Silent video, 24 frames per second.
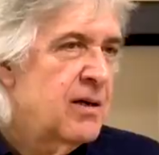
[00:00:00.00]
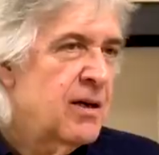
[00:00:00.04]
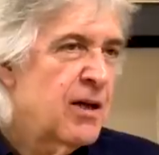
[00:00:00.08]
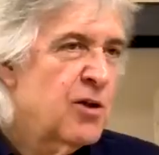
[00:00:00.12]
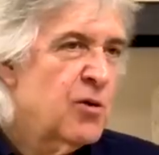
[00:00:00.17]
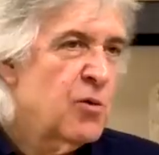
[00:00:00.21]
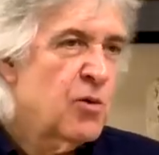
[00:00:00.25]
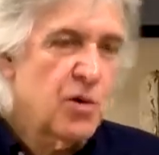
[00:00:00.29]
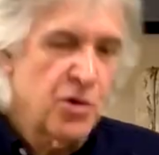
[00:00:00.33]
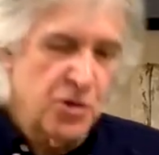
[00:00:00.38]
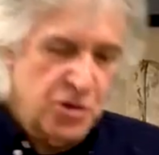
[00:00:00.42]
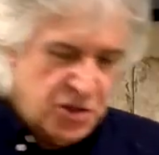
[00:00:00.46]
In
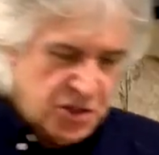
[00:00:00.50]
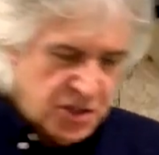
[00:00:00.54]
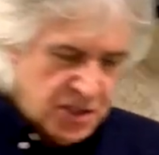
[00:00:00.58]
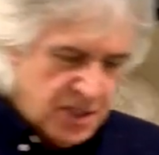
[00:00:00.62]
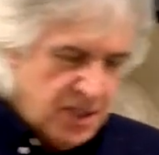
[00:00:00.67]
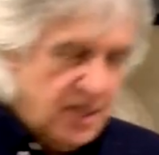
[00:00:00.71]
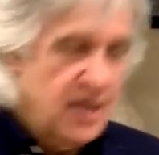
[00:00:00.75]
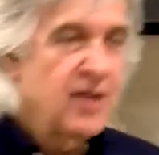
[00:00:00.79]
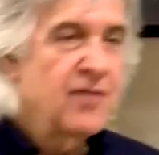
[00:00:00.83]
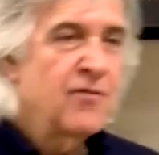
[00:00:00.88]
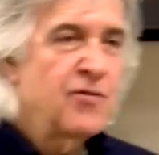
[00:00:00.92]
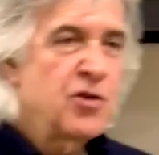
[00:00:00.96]
other words,
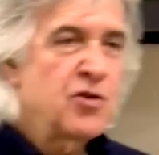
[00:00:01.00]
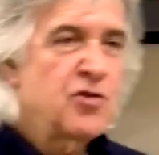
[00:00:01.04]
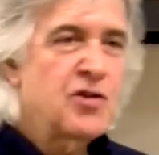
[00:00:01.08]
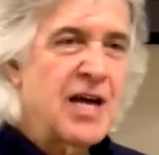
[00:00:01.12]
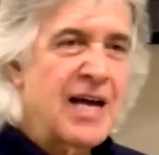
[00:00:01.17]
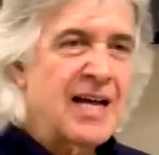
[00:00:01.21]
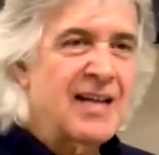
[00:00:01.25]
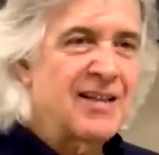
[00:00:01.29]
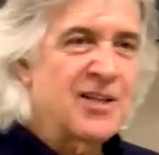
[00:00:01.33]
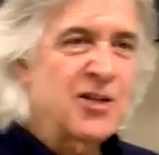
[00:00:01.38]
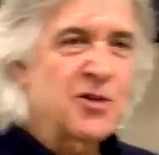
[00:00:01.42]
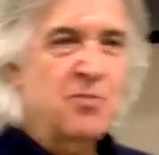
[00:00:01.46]
you
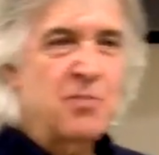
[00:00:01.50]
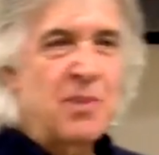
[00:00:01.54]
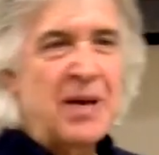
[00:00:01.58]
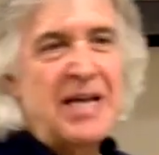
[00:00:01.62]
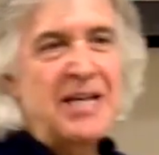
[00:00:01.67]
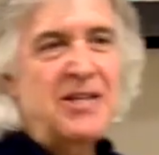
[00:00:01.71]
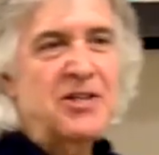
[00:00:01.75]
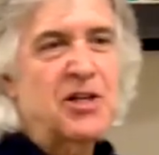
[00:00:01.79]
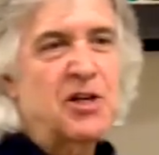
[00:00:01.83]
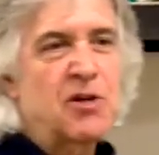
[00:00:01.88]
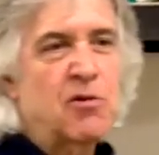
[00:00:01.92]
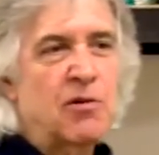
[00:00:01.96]
take this
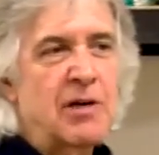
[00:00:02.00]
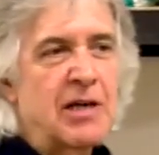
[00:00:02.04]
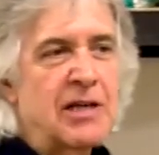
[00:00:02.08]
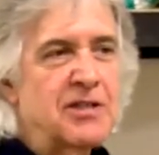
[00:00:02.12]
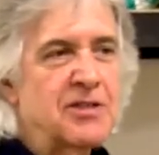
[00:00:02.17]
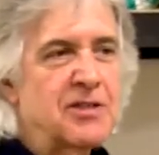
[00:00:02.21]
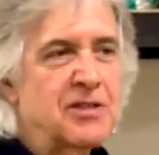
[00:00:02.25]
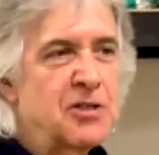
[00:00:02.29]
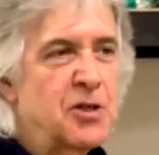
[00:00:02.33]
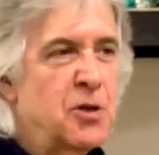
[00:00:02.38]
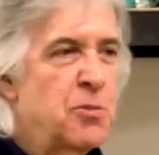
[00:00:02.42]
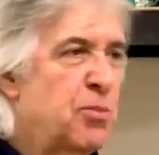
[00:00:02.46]
basic
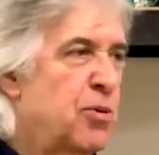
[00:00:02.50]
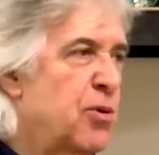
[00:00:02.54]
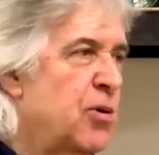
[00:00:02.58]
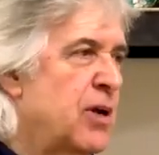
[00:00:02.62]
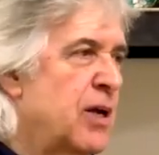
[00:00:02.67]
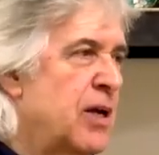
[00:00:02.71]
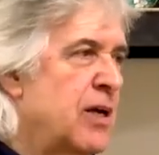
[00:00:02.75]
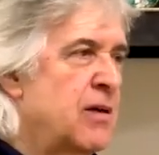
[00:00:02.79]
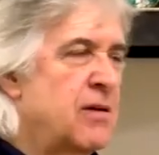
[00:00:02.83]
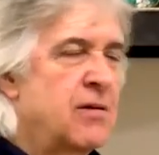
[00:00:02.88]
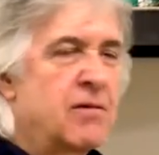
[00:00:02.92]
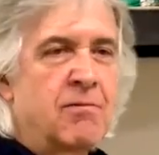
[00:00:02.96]
resin, you put
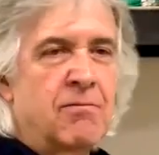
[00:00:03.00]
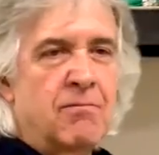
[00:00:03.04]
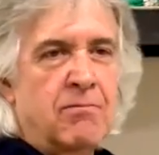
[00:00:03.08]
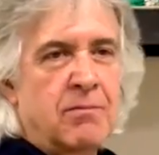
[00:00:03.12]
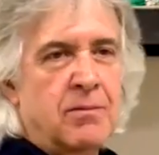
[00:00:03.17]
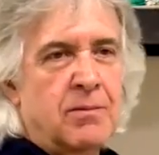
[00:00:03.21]
in